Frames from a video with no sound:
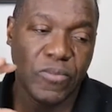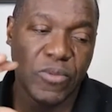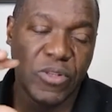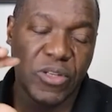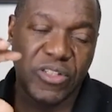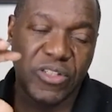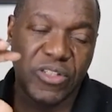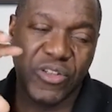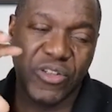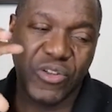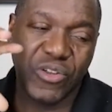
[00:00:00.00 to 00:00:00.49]

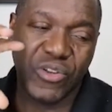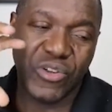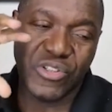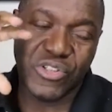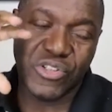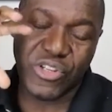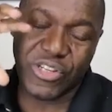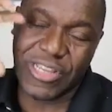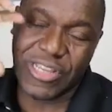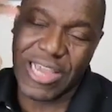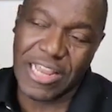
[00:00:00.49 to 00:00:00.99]
to
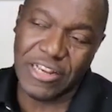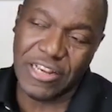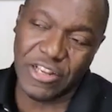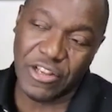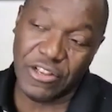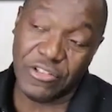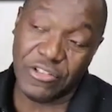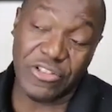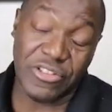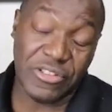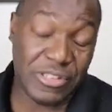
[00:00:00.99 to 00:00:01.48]
to kind of
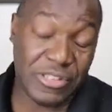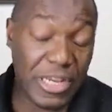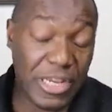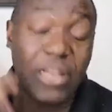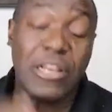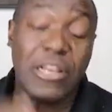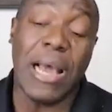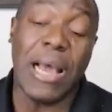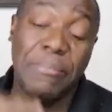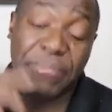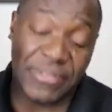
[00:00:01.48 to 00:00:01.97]

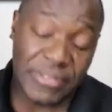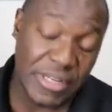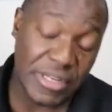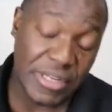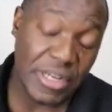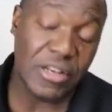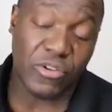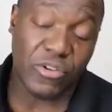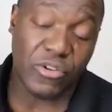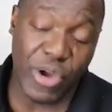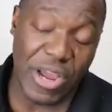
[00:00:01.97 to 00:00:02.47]
still I'm
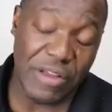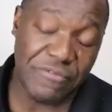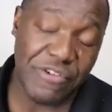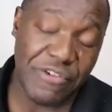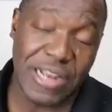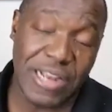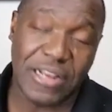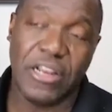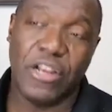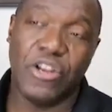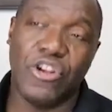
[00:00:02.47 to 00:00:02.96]
still quite
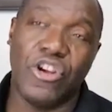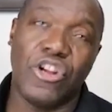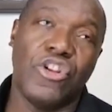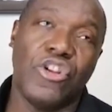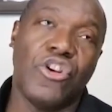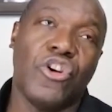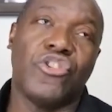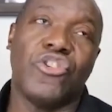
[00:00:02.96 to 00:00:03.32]
frankly learning how